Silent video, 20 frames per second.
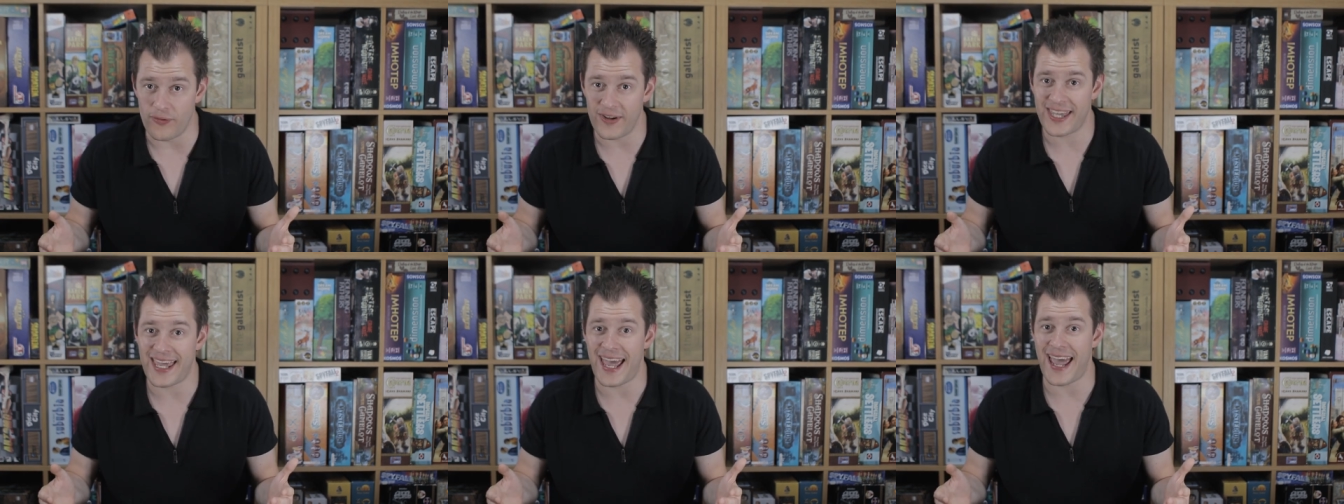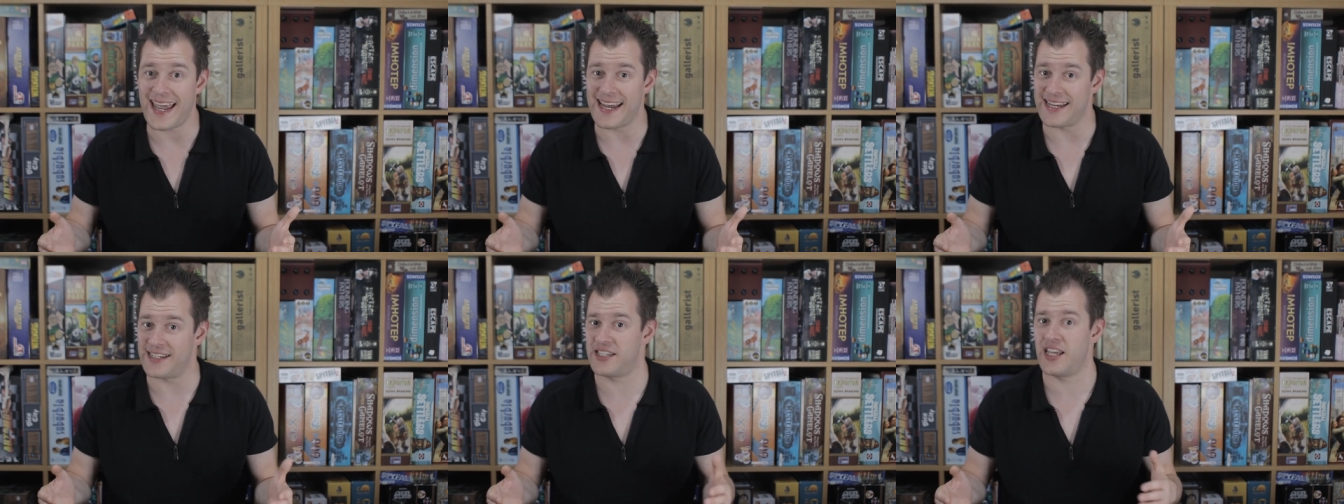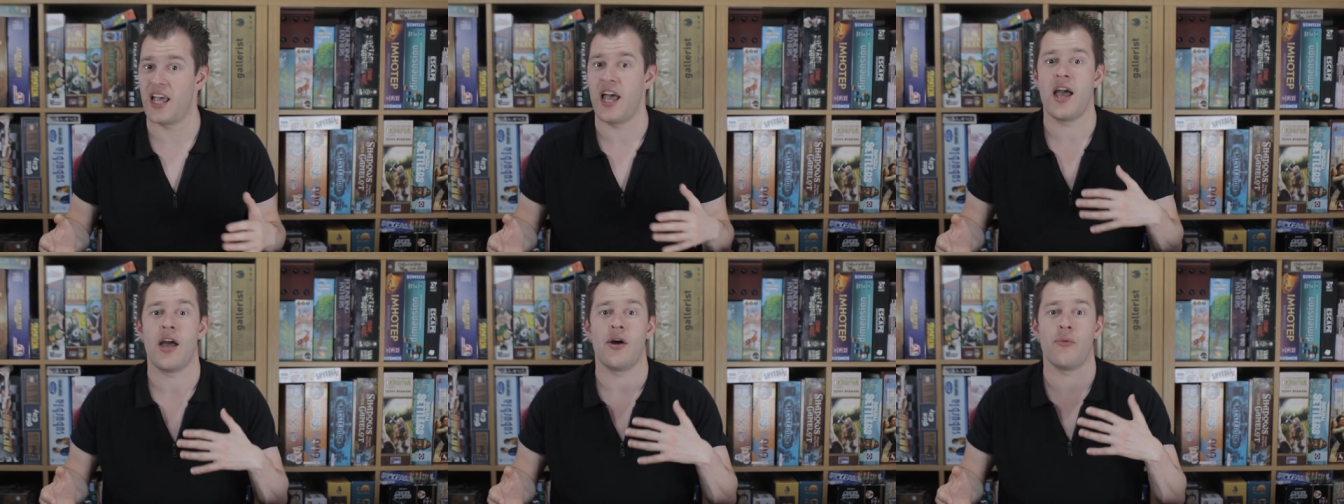a case
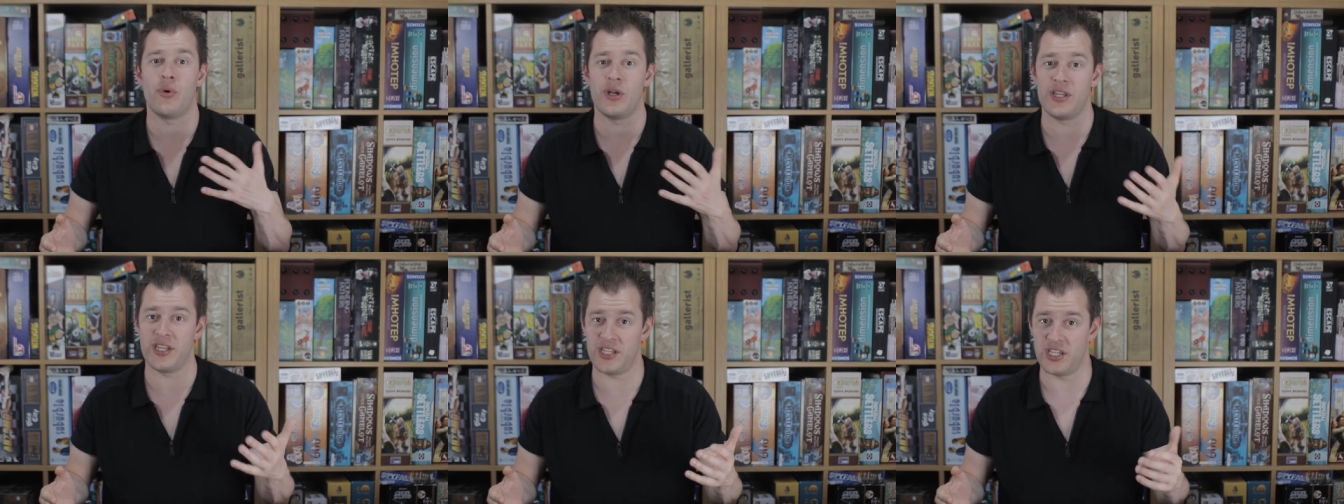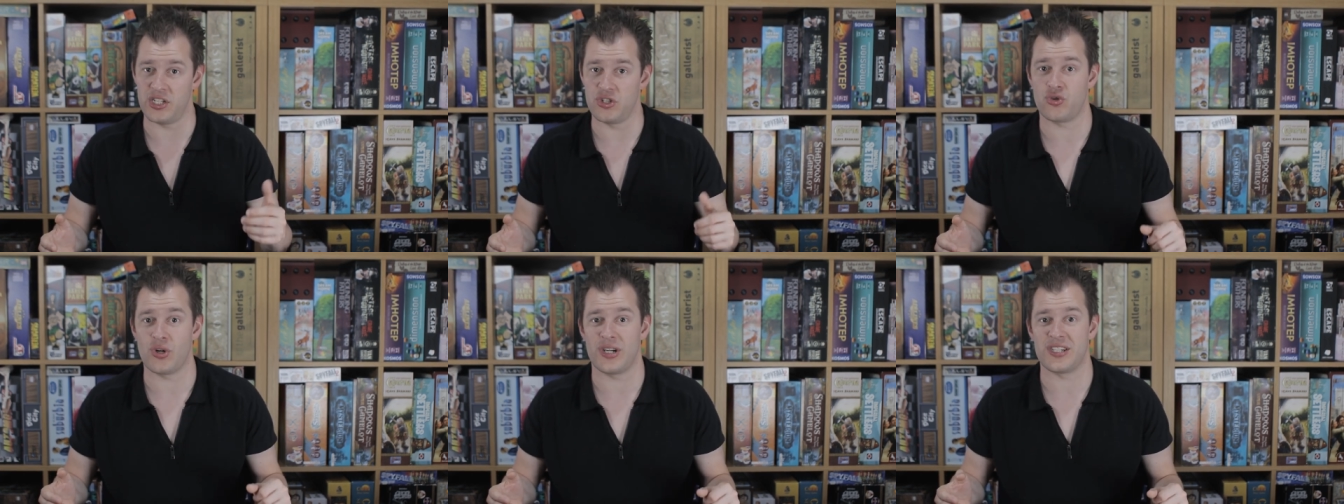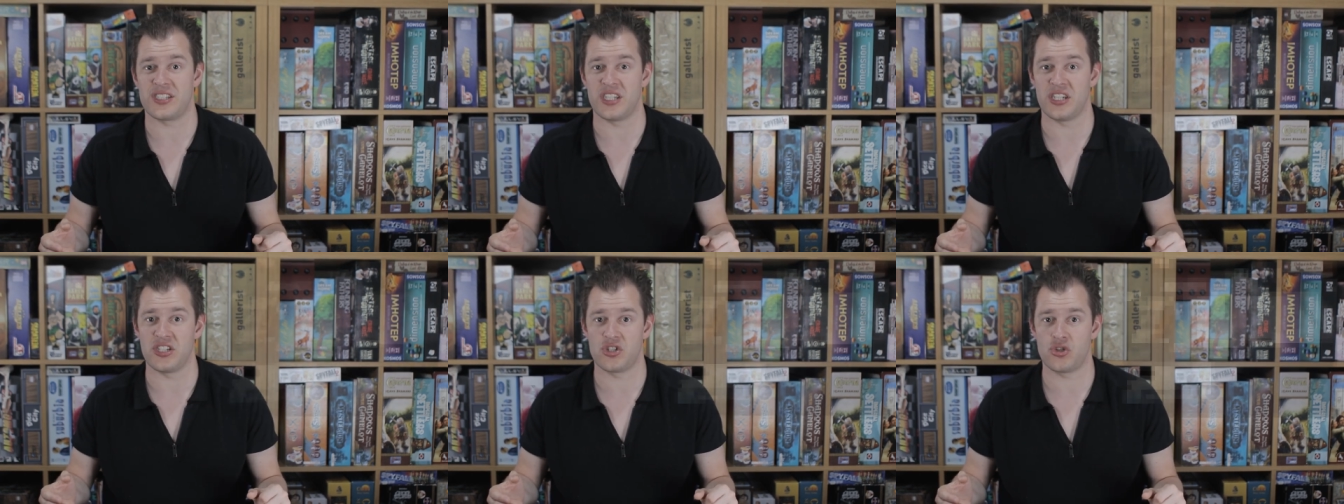with an
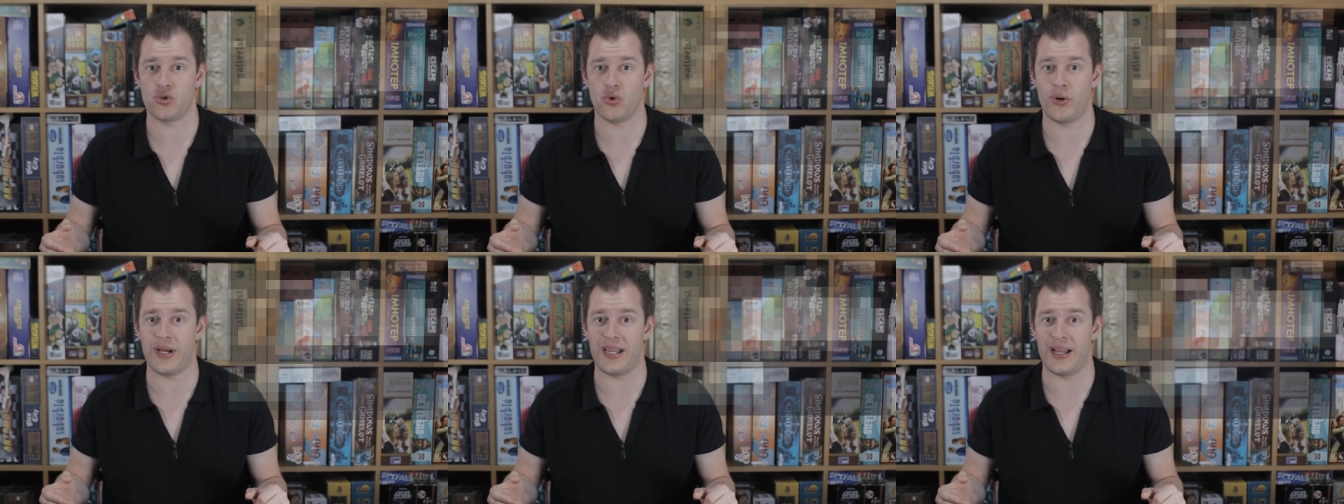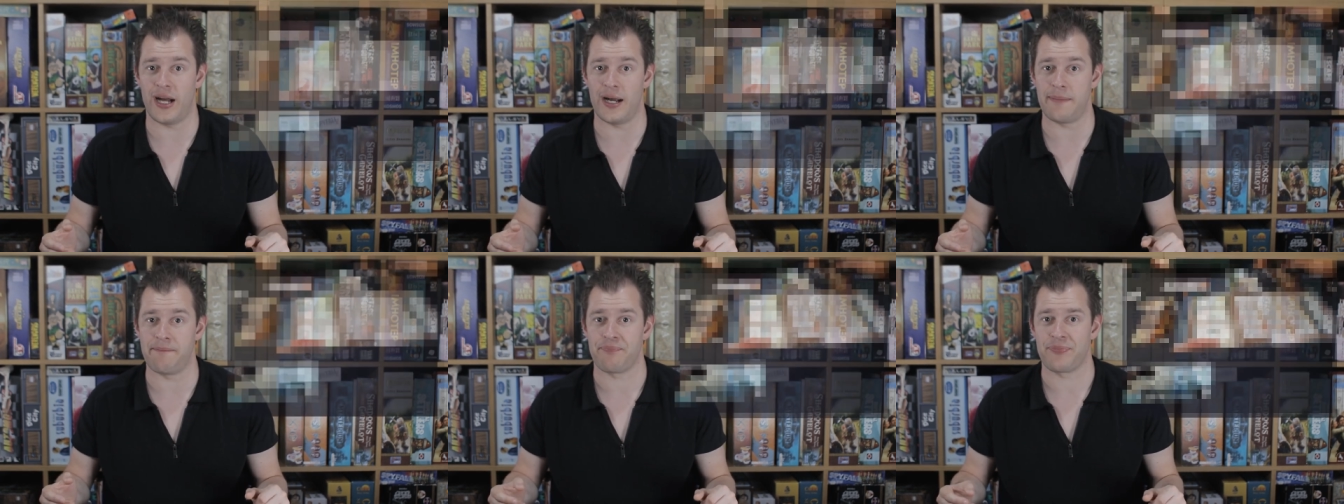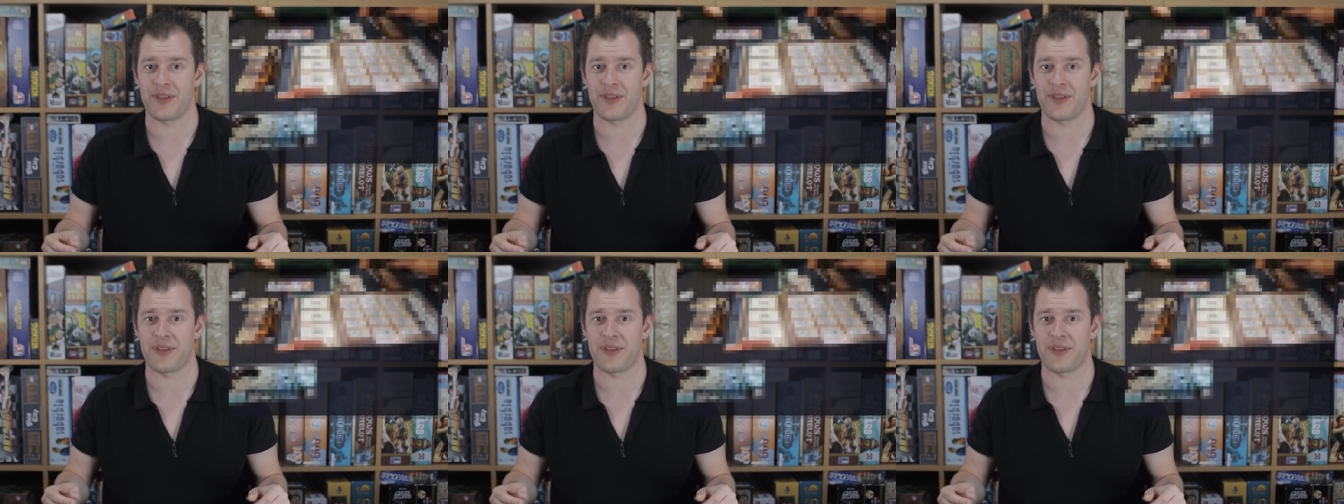interesting storyline.